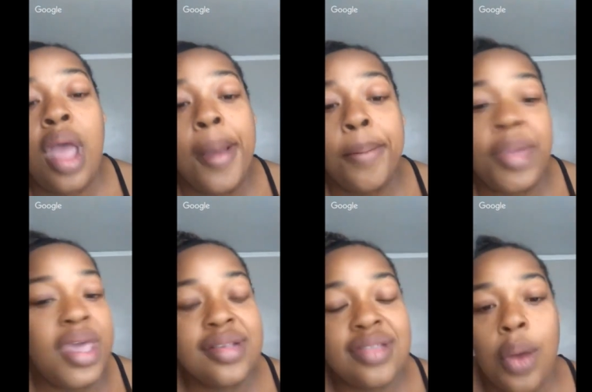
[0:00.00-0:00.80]
because
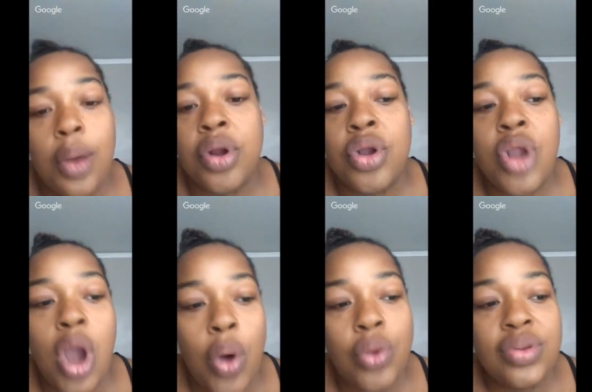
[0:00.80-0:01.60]
there were
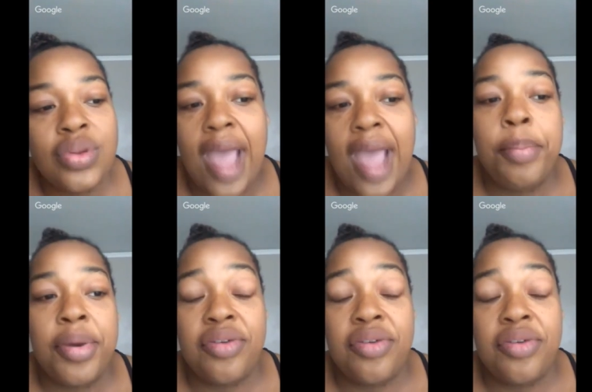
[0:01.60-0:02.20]
no type of